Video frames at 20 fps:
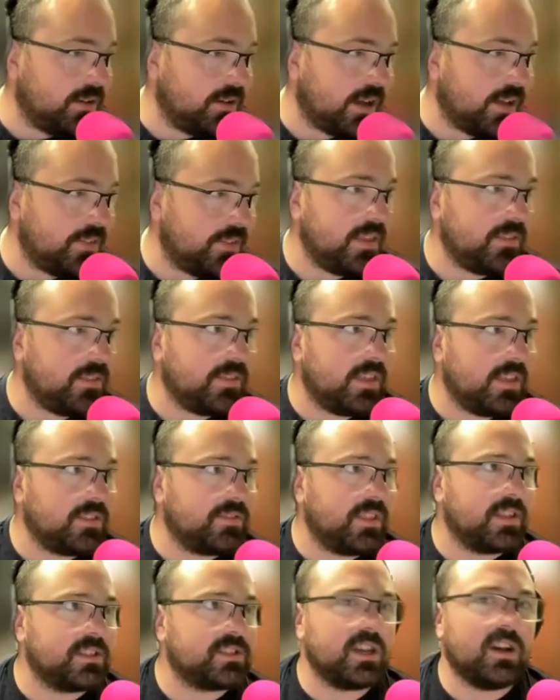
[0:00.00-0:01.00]
I think
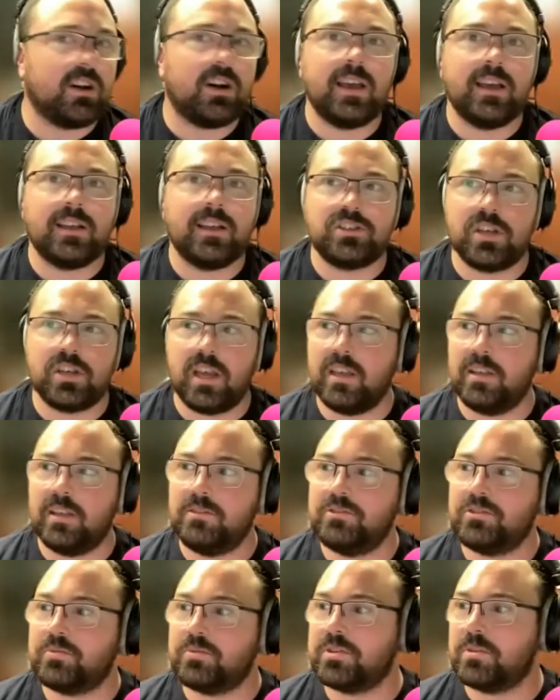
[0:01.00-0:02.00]
the attire
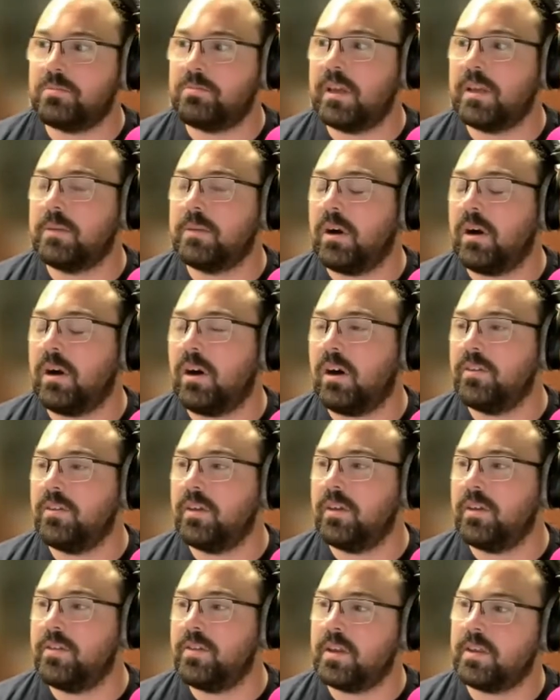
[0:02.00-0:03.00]
change was a big part of
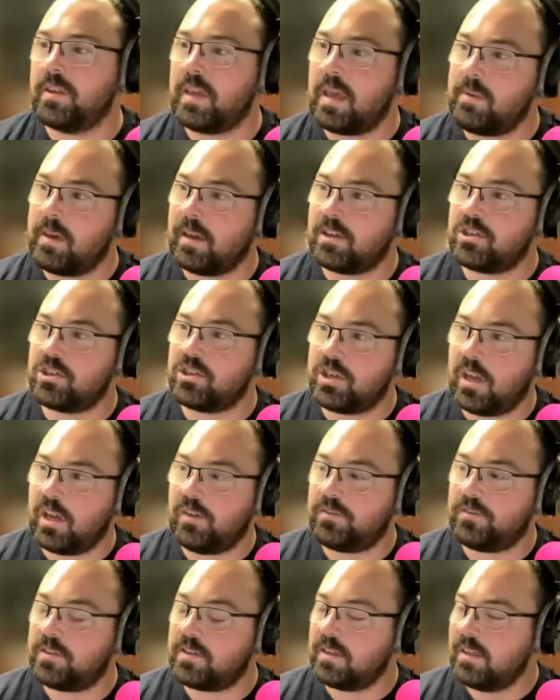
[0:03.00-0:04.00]
the gimmick
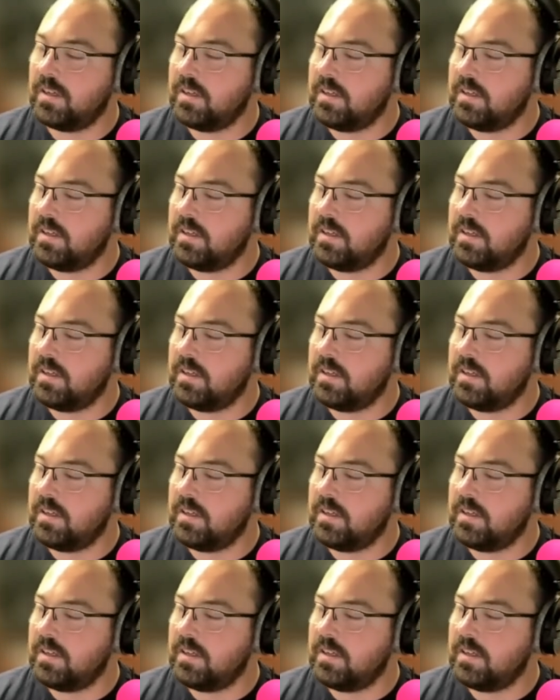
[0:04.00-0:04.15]
shift.